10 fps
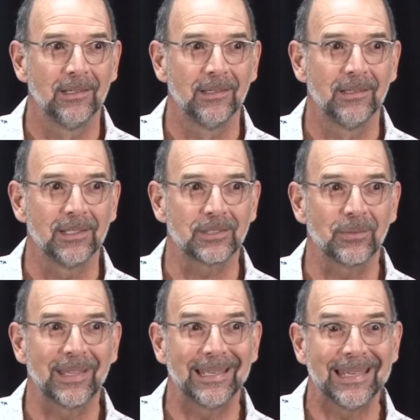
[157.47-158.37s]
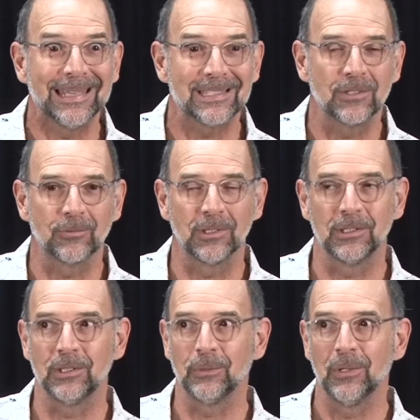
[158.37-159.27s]
is so that it isn't really
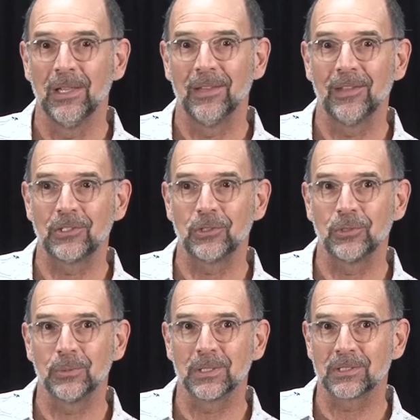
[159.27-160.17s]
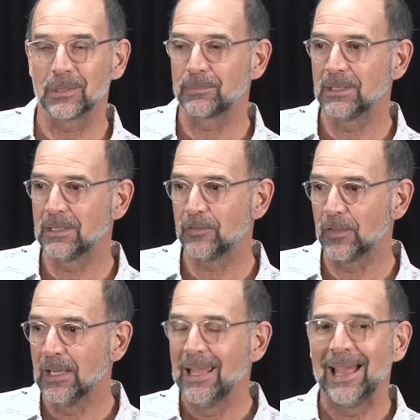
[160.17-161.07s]
you, that you're doing something different.
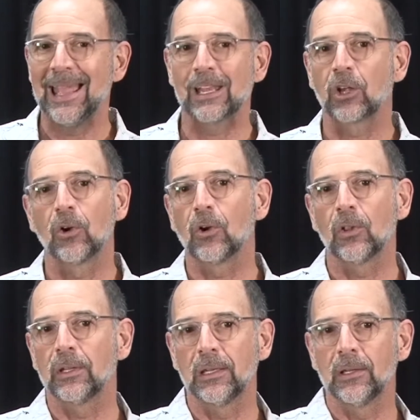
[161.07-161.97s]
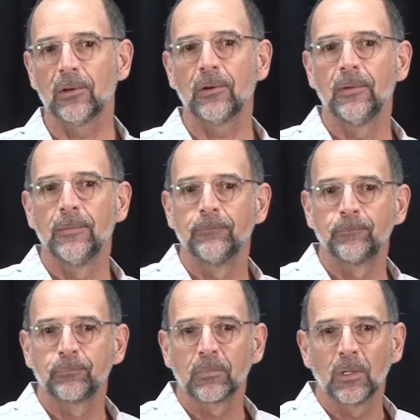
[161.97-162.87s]
I had a girl in here,
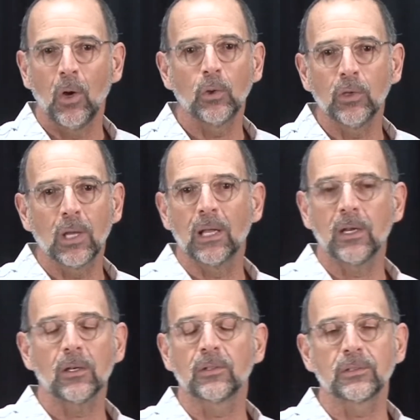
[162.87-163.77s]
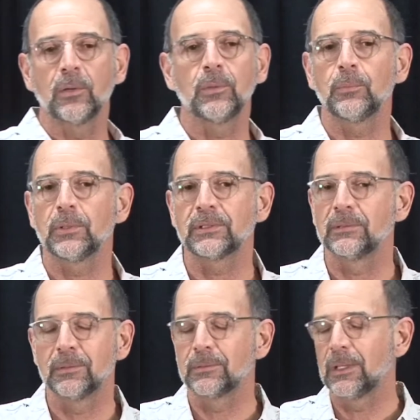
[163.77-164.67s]
I don't
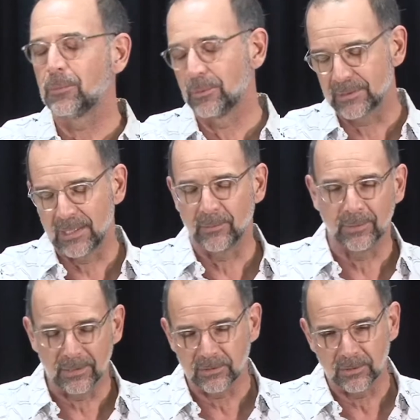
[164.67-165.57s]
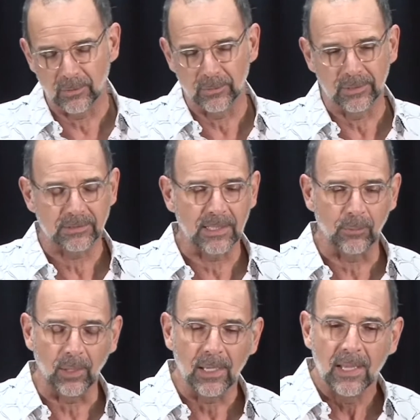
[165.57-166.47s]
know, I won't say who it is, you know who it is,
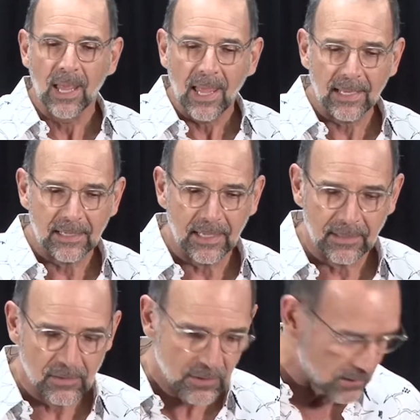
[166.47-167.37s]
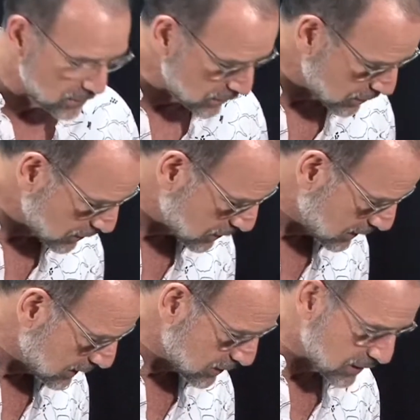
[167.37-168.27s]
anyway. And
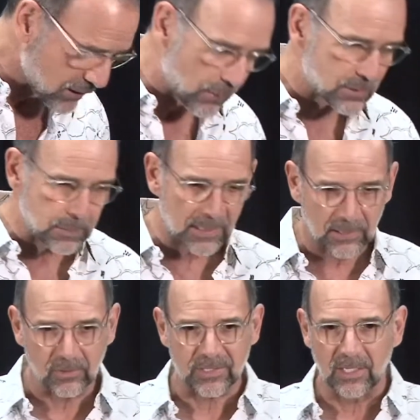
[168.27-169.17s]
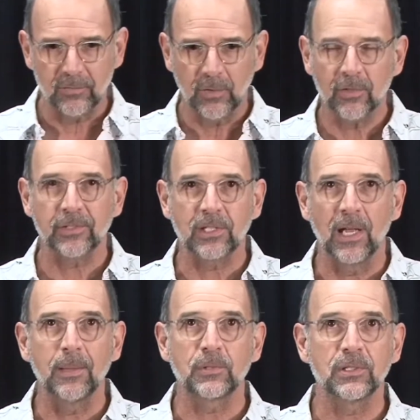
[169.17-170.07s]
she's always playing herself all the
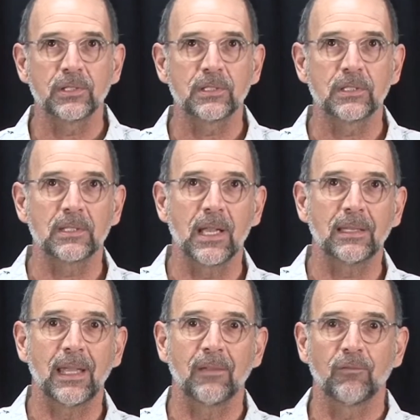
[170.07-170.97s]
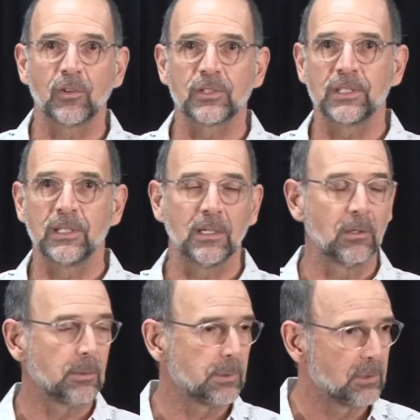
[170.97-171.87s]
time. She's not that versed in it, only
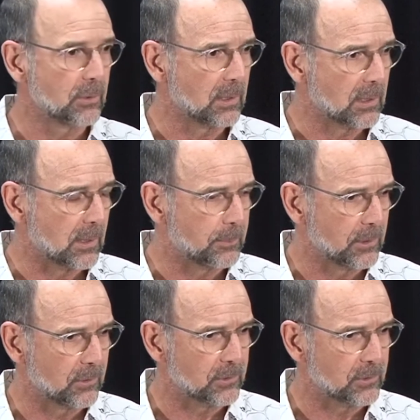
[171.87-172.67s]
been doing it a couple of years.